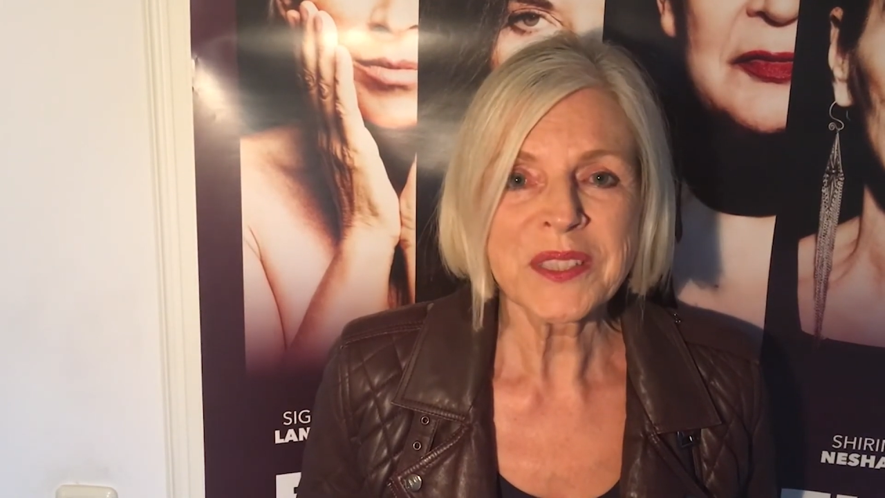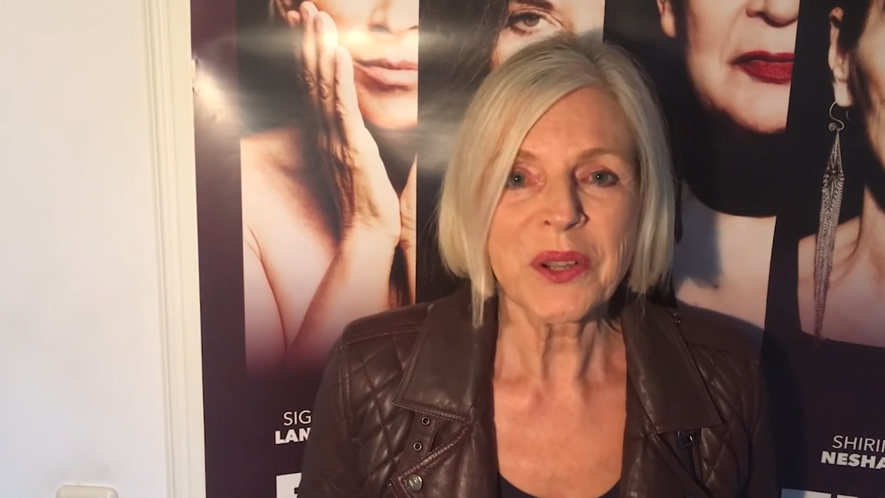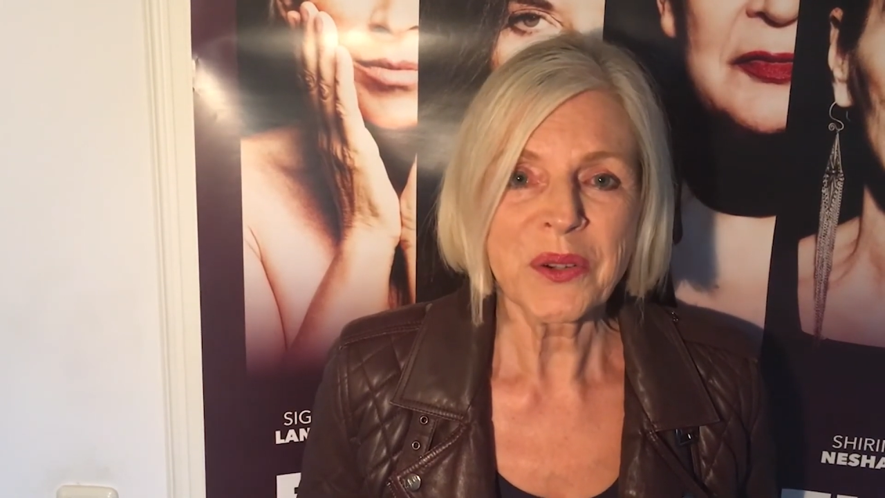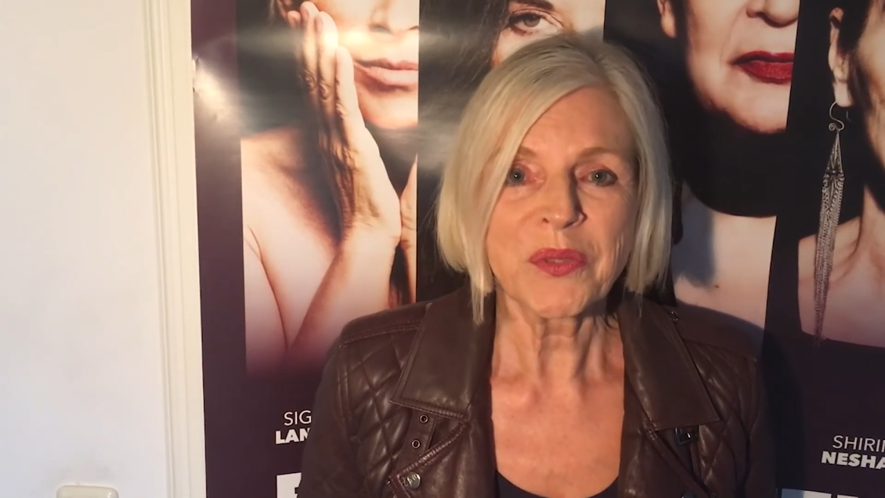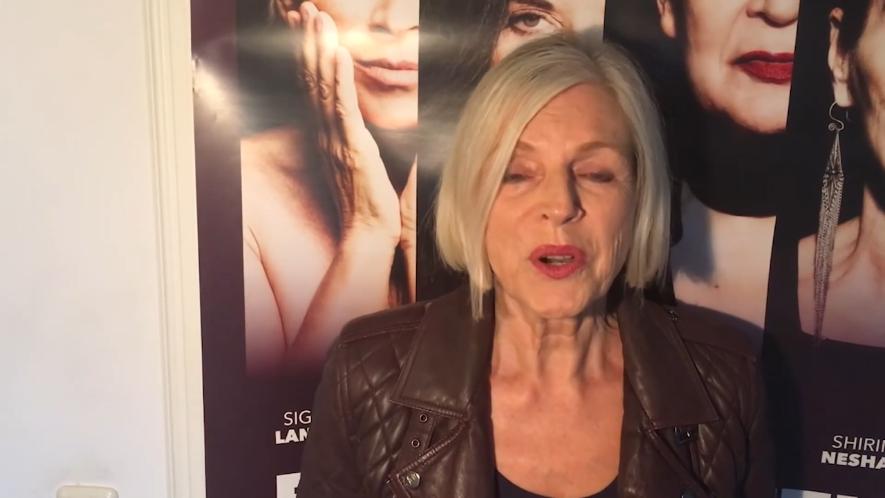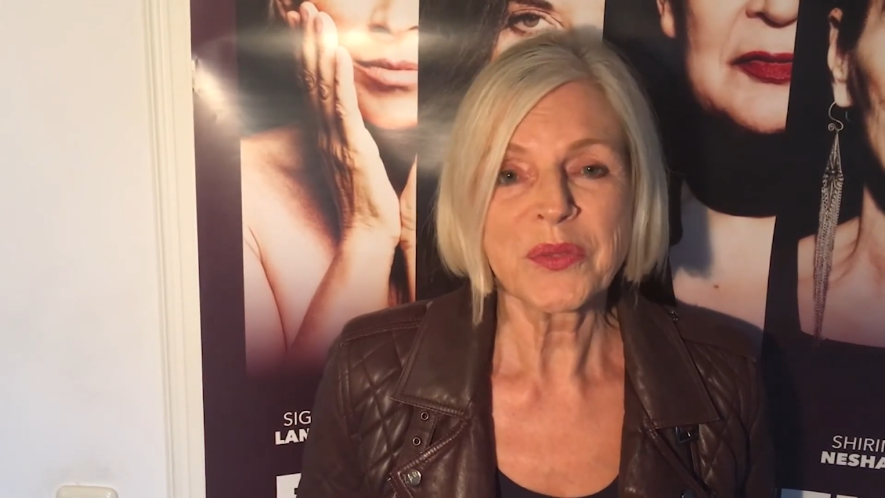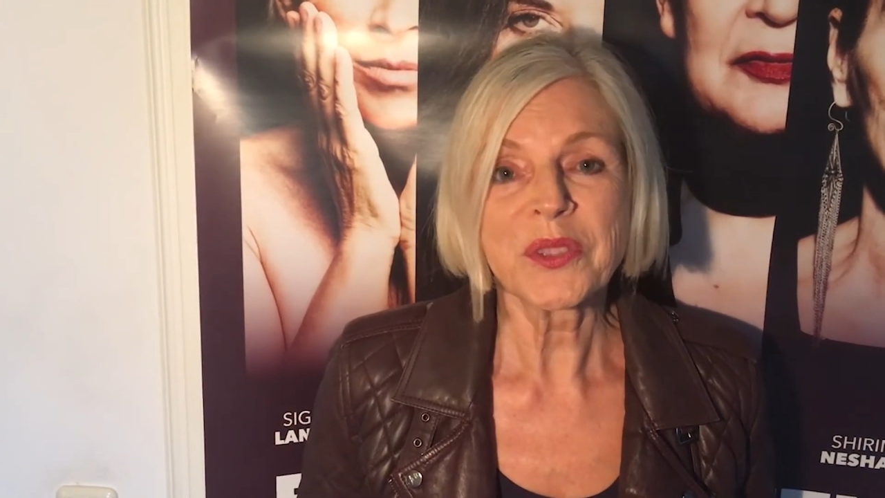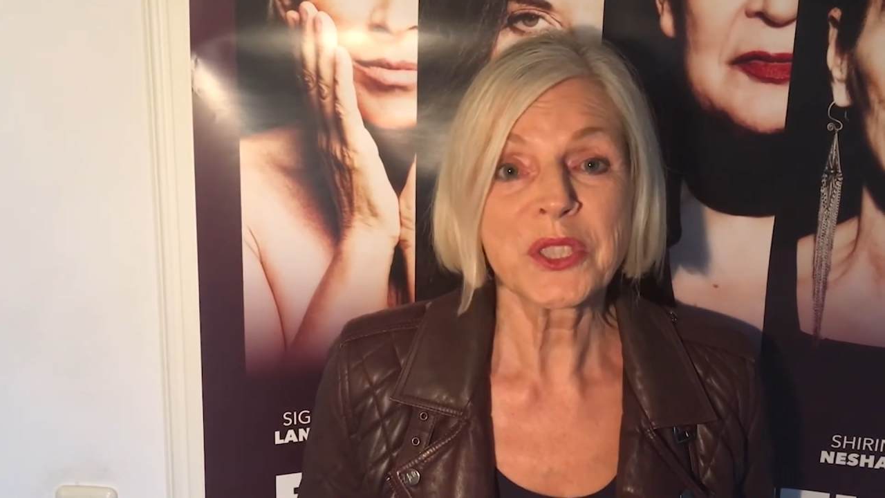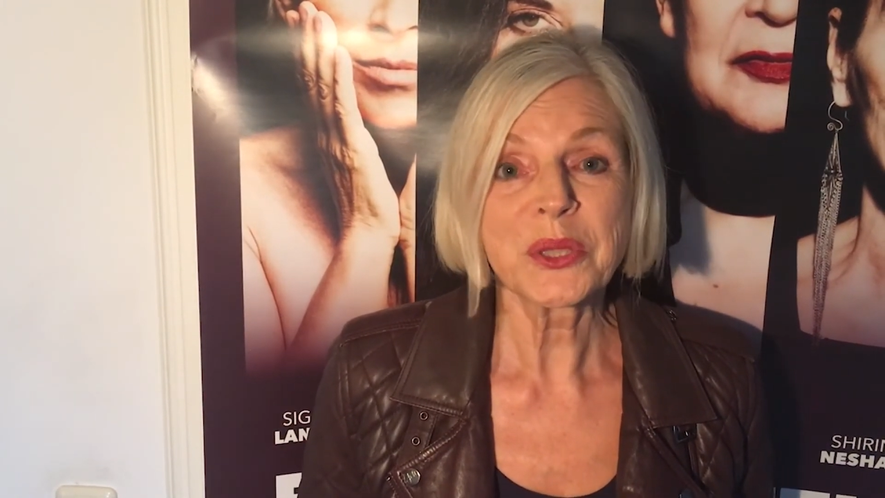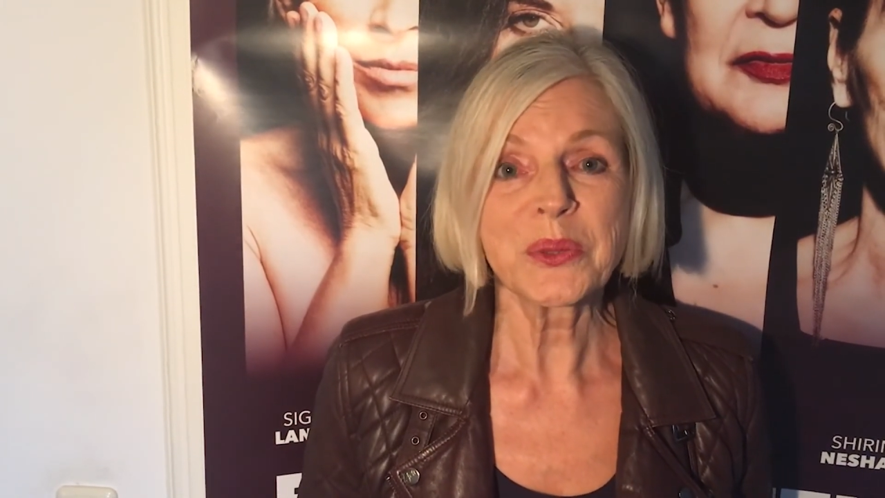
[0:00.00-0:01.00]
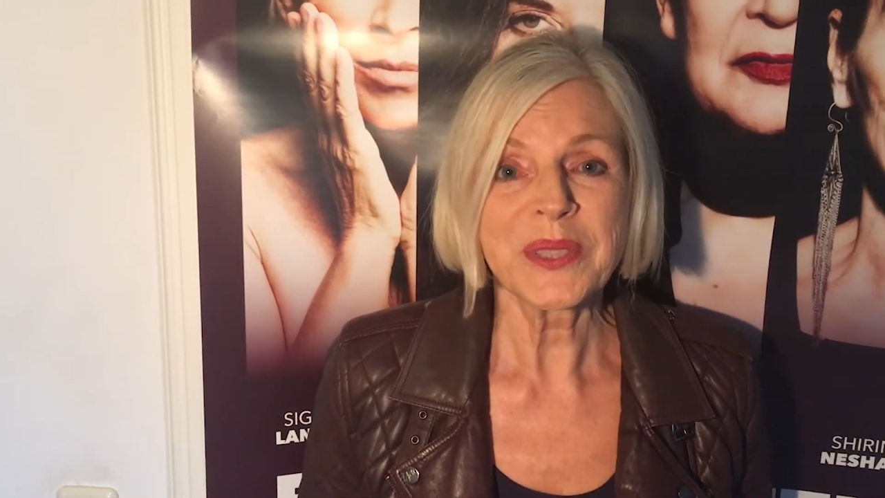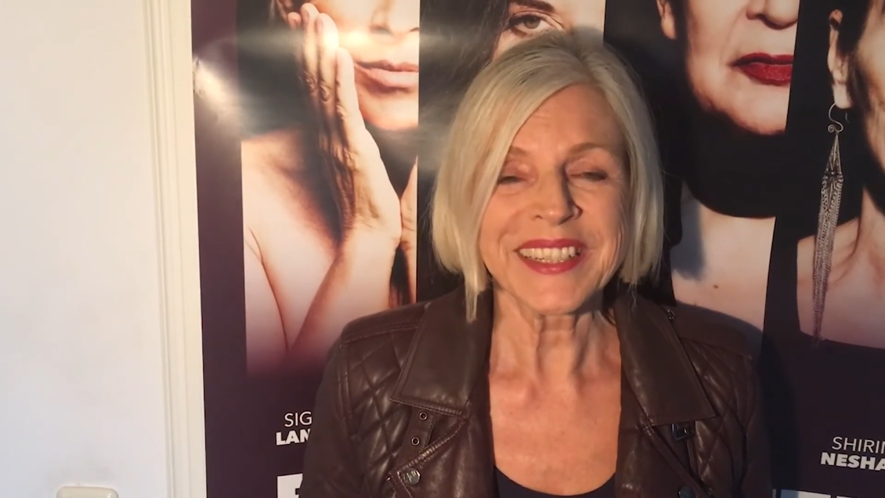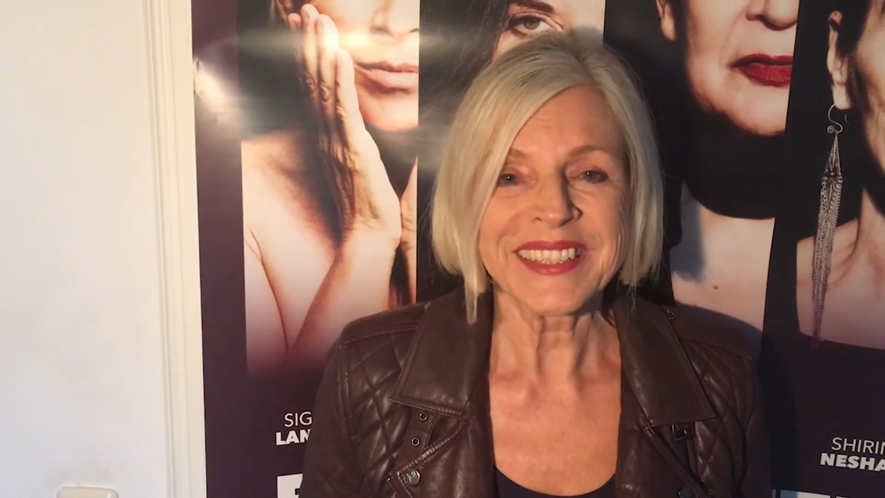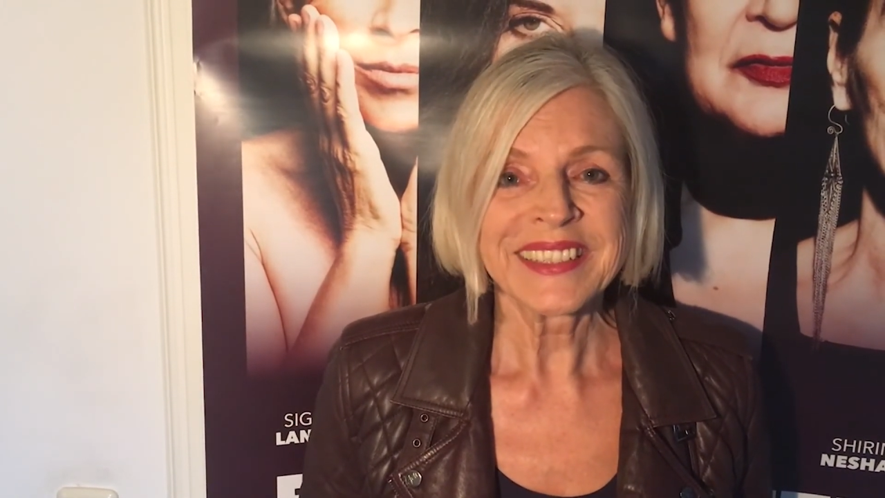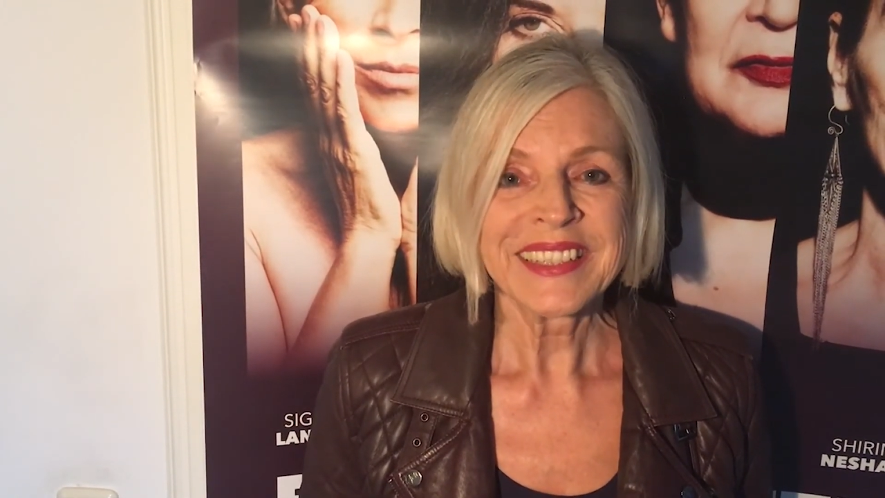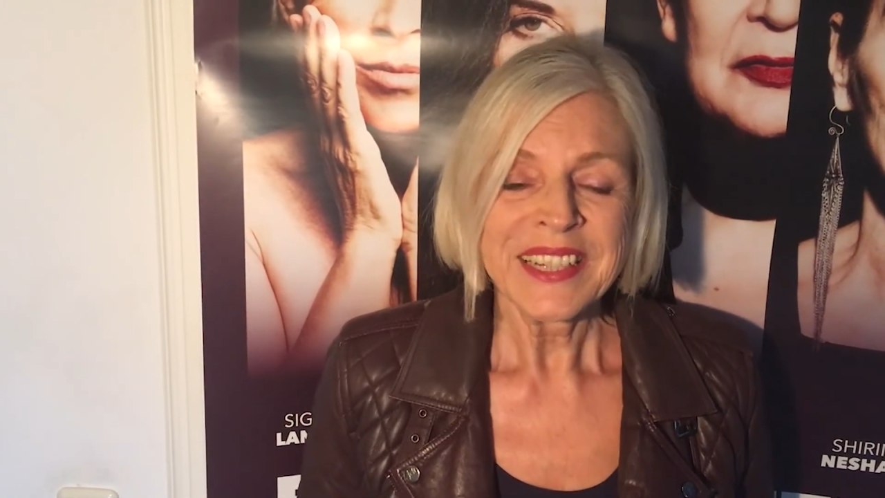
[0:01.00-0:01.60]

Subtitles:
of the shooting.